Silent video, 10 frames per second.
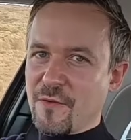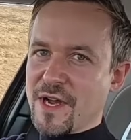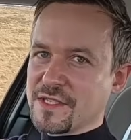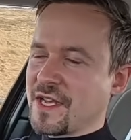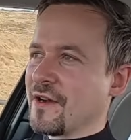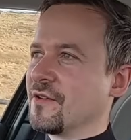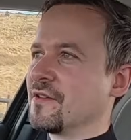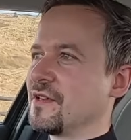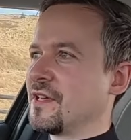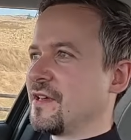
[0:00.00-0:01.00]
wears out,
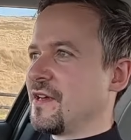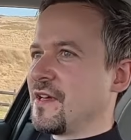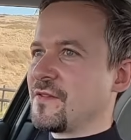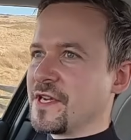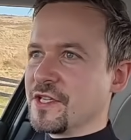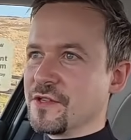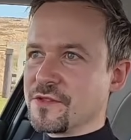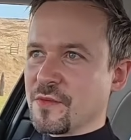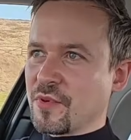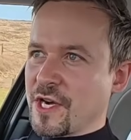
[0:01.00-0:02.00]
then you
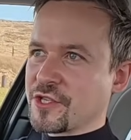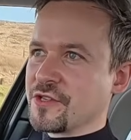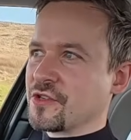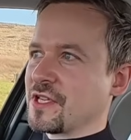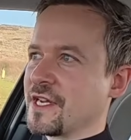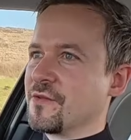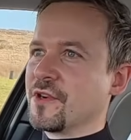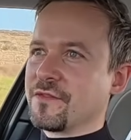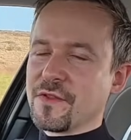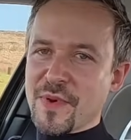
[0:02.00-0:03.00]
lose compression, just like you
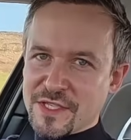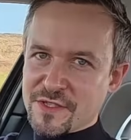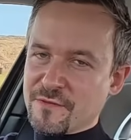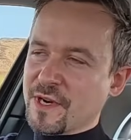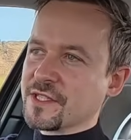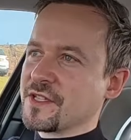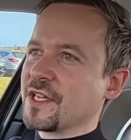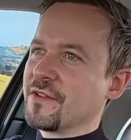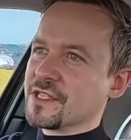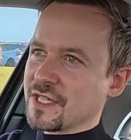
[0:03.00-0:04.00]
would if the piston rings.
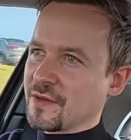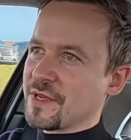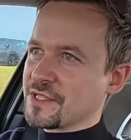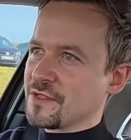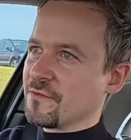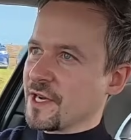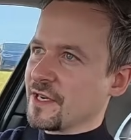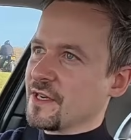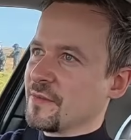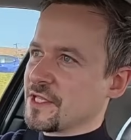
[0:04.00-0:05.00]
Think of it as like a piston
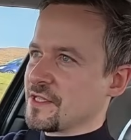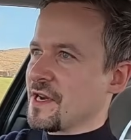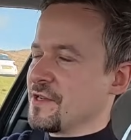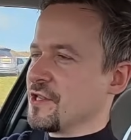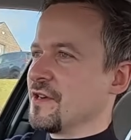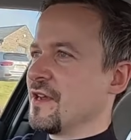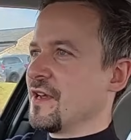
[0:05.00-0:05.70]
ring in a piston engine.